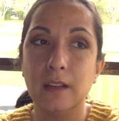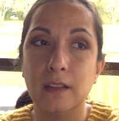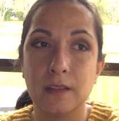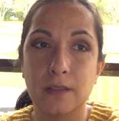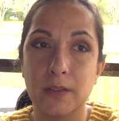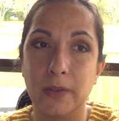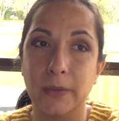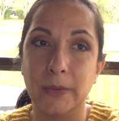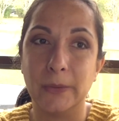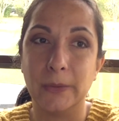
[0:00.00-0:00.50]

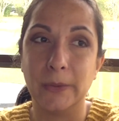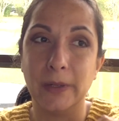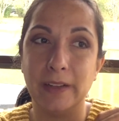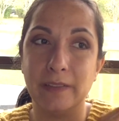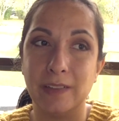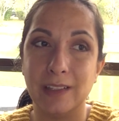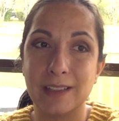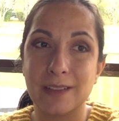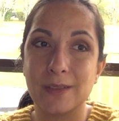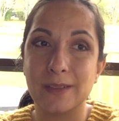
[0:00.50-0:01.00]
So
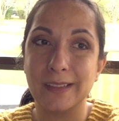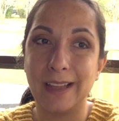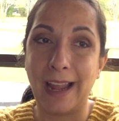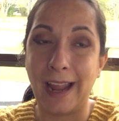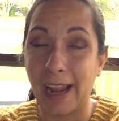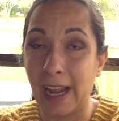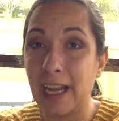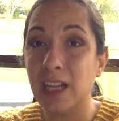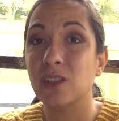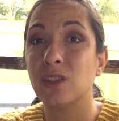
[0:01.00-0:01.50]
if it's
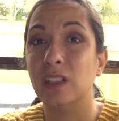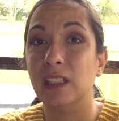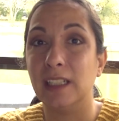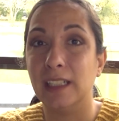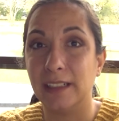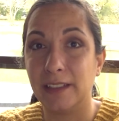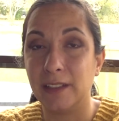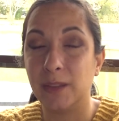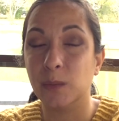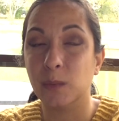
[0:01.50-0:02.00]

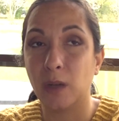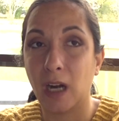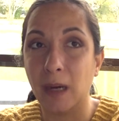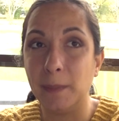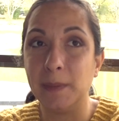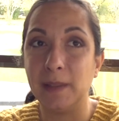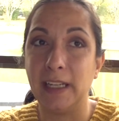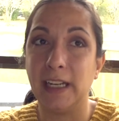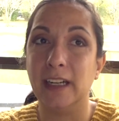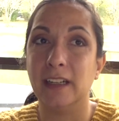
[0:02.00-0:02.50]
actually,
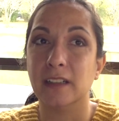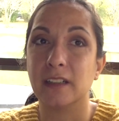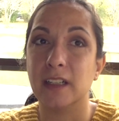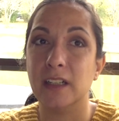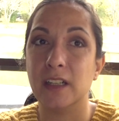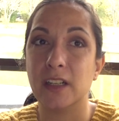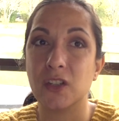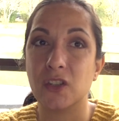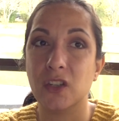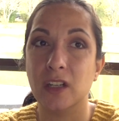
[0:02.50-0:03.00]
properly air
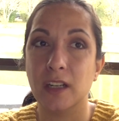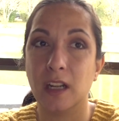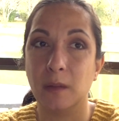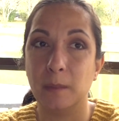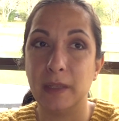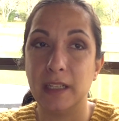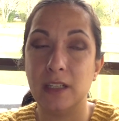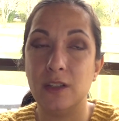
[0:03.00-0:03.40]
conditioned, I'll be